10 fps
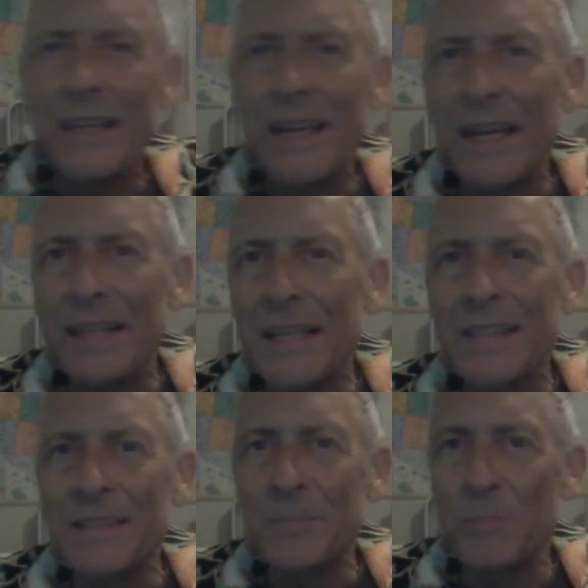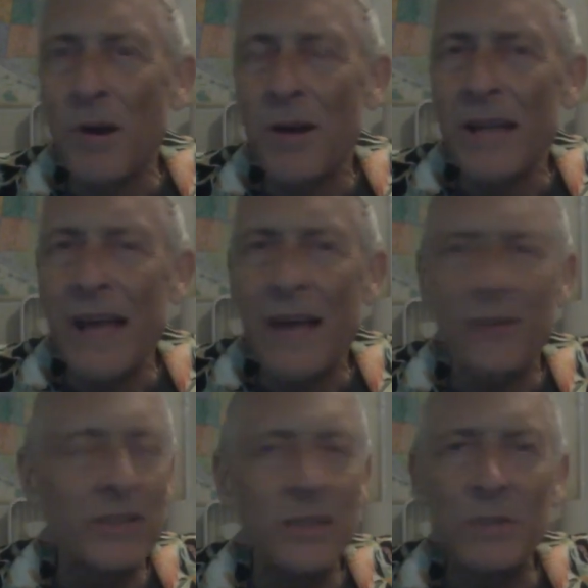And that's part of how
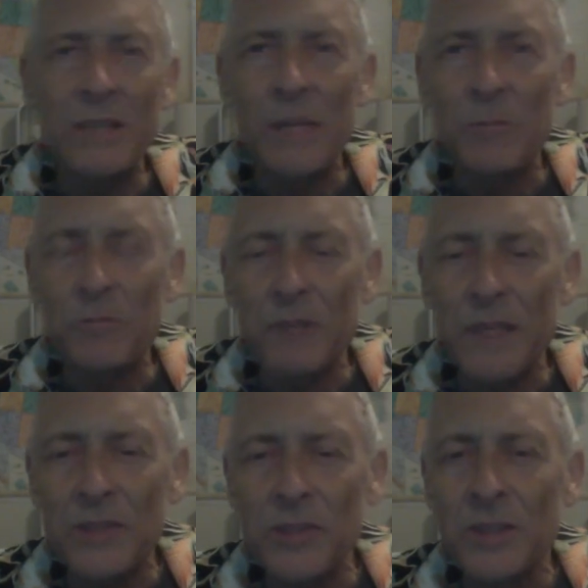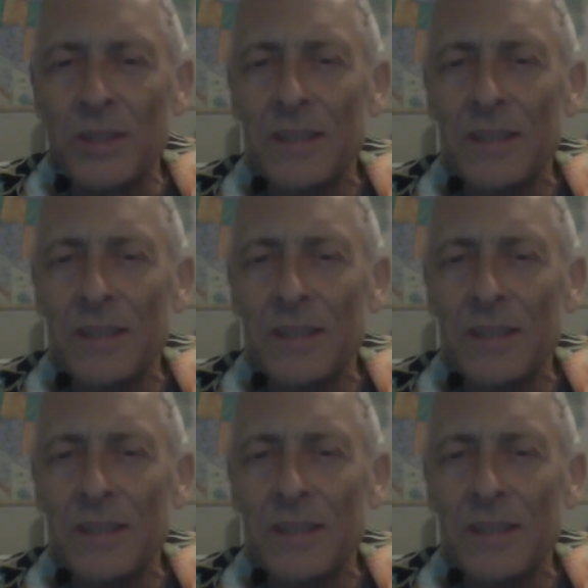she became rich.